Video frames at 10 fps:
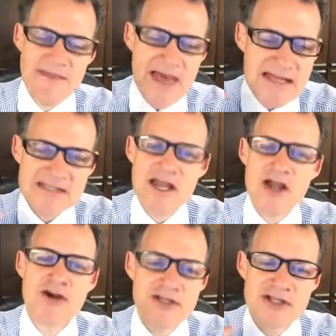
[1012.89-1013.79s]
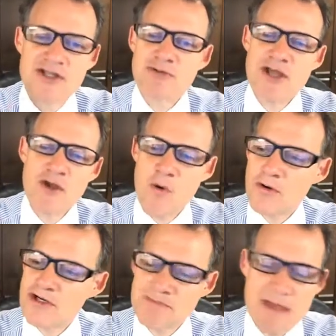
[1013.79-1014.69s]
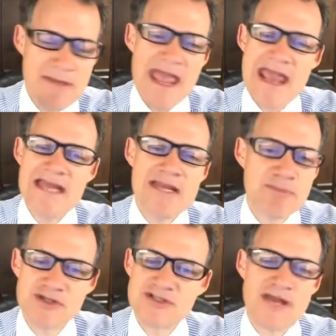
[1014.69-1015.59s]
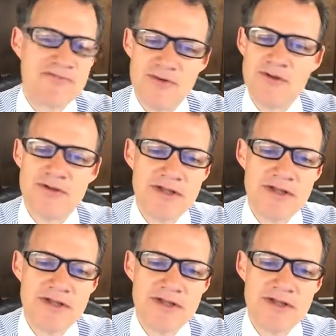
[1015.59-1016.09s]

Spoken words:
that sucker is 3/4, maybe 80% full.